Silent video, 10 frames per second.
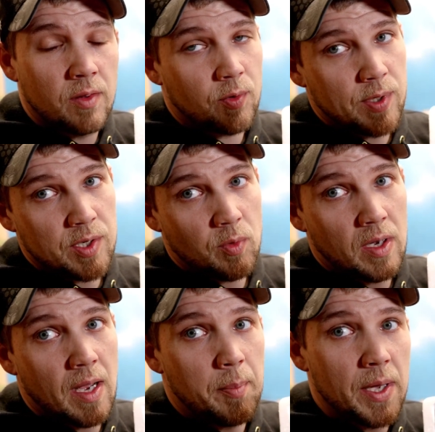The reason
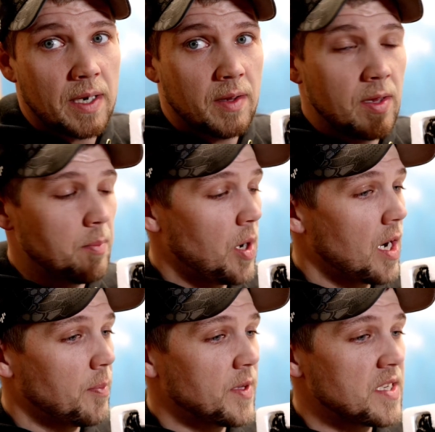why I picked the
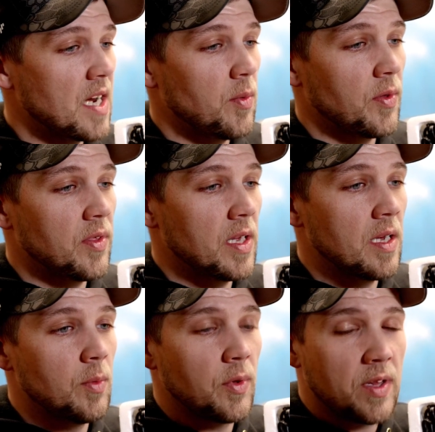Bachmann set with
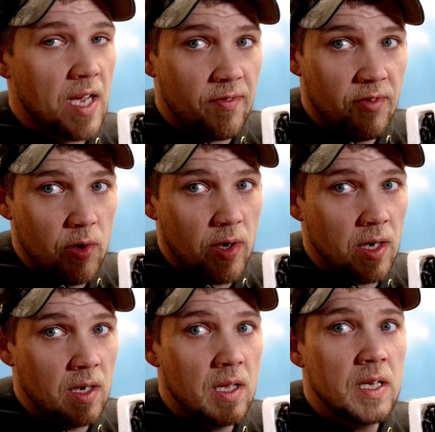the F unit